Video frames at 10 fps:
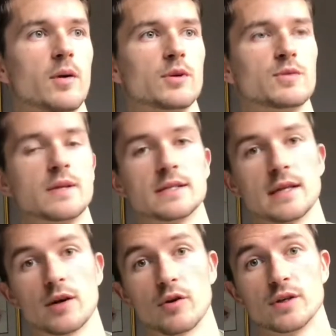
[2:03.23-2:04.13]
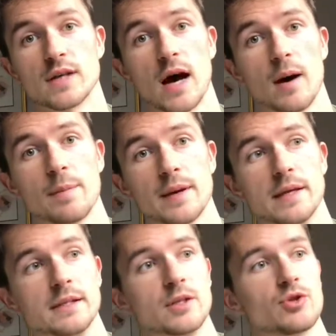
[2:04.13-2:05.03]
which means that it grows up
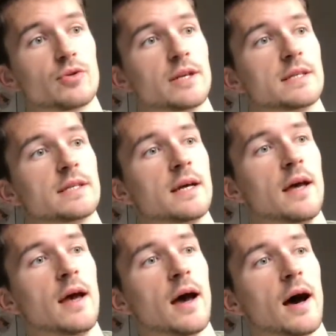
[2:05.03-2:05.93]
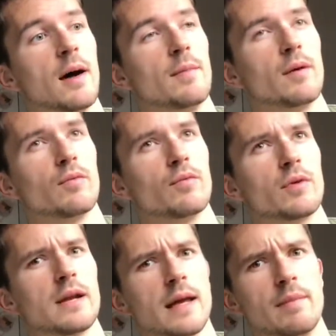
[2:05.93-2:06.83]
into trees.
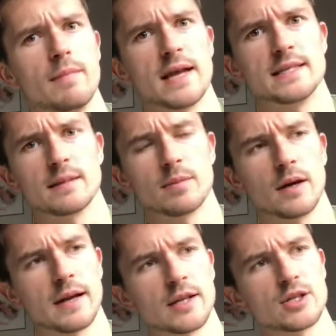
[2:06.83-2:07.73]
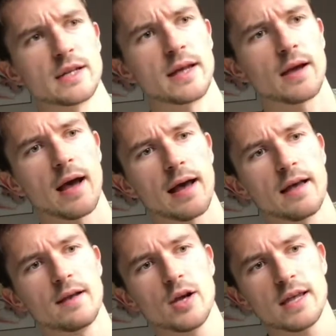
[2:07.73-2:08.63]
Really amazing plant, actually.
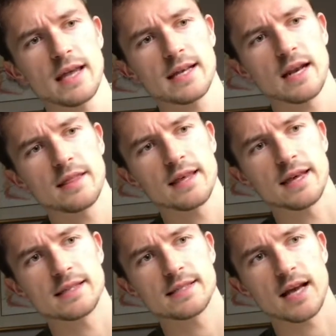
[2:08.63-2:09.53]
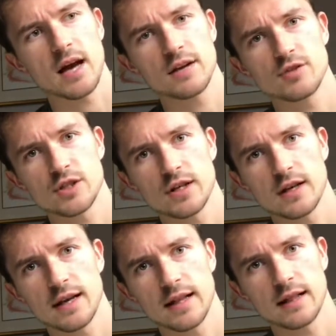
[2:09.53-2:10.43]
Looking at it like this, they kind of just
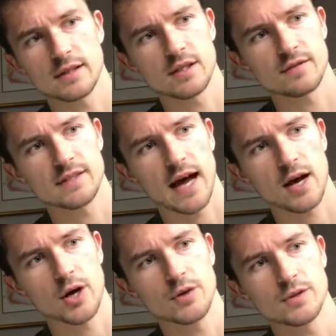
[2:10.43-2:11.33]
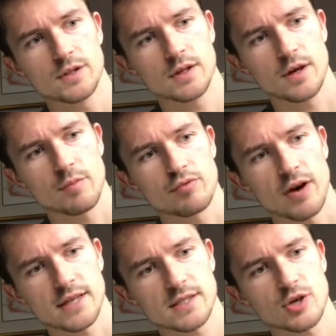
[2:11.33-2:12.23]
look like little sort of tacos,
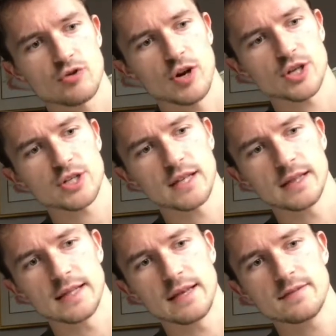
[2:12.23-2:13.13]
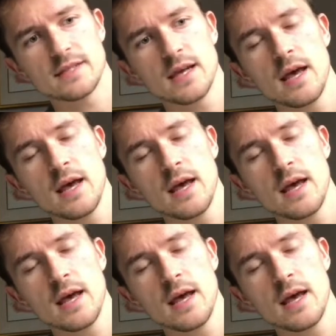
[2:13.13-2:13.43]
compressed, crushed little leaves.